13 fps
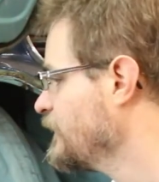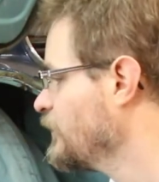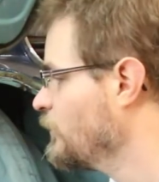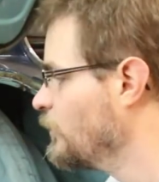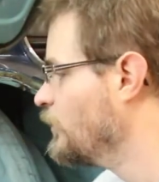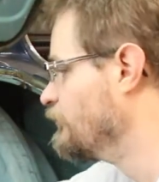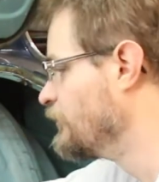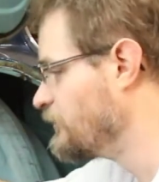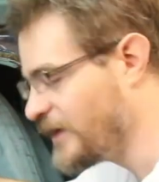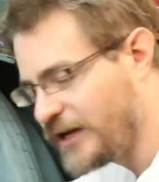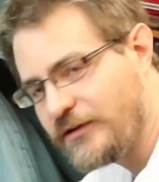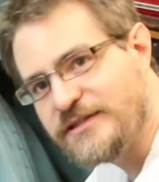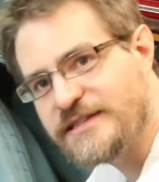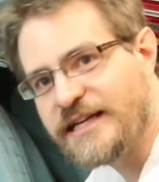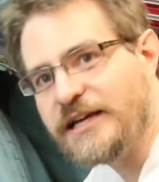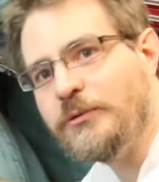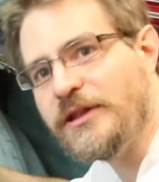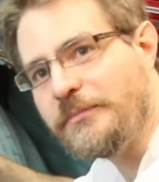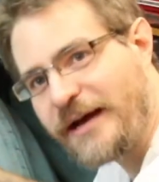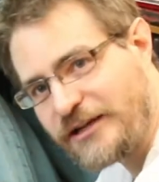what route they're going to take,
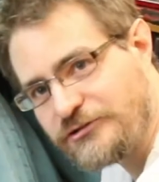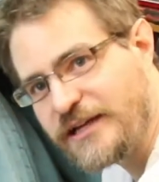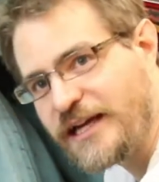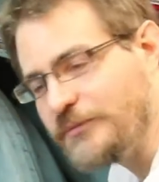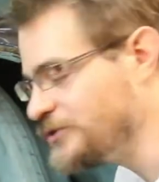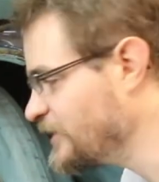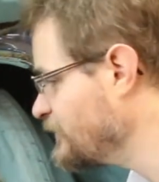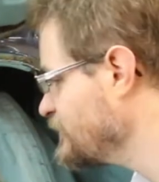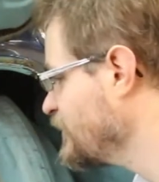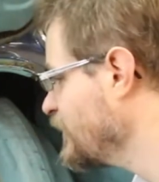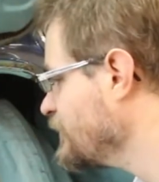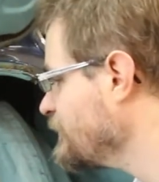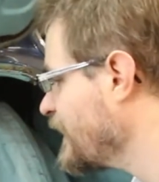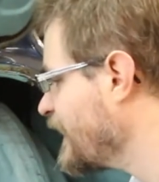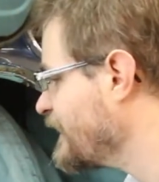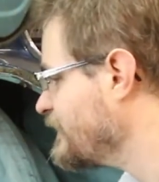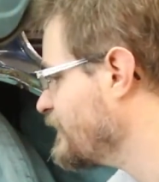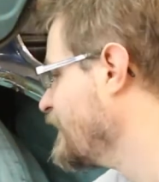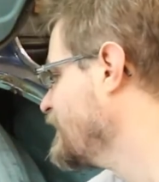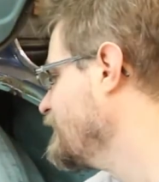where the battery cable is going to go,
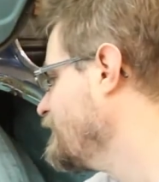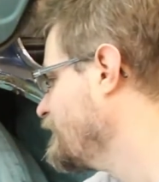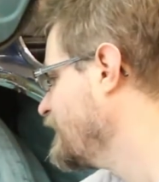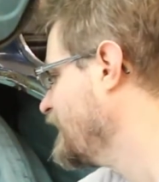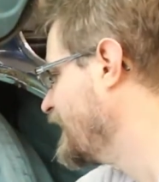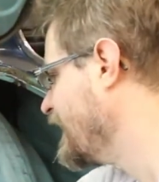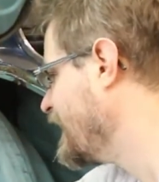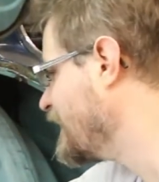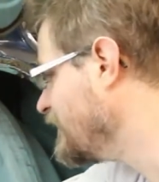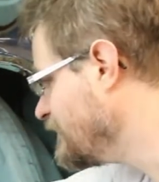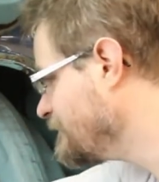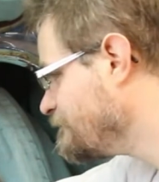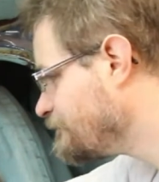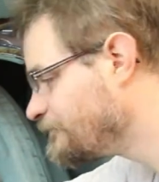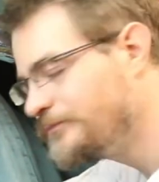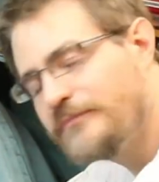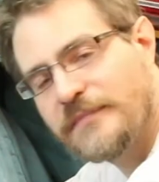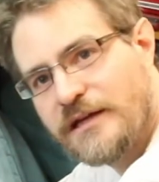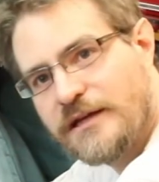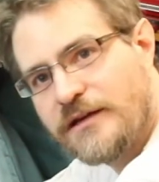and then fill in
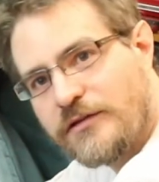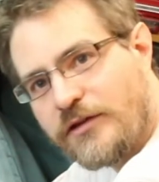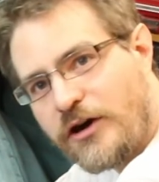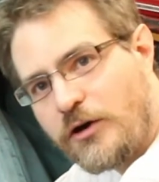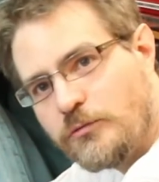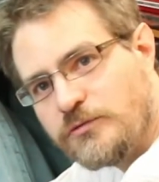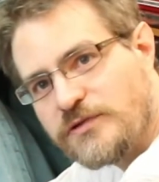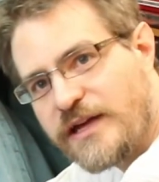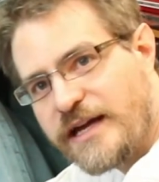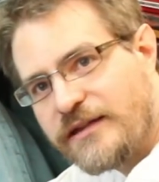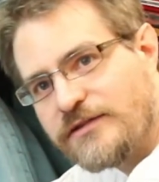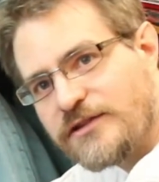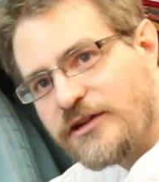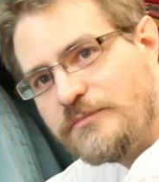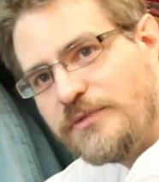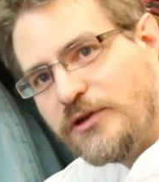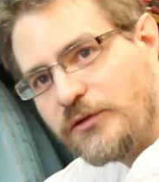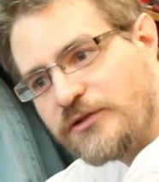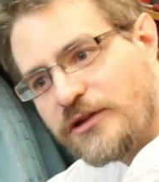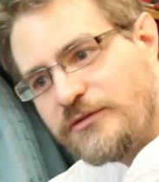the holes there that I'm
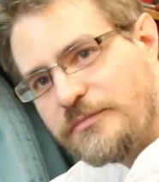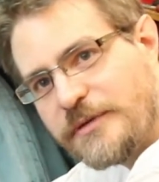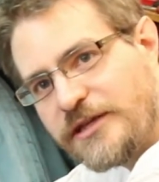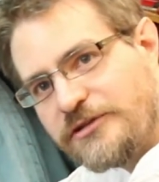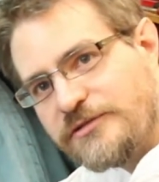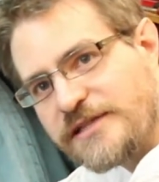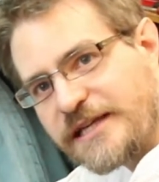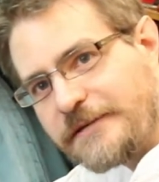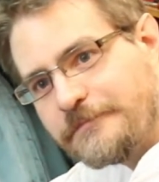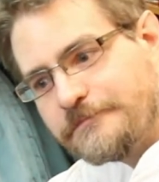not going to be using.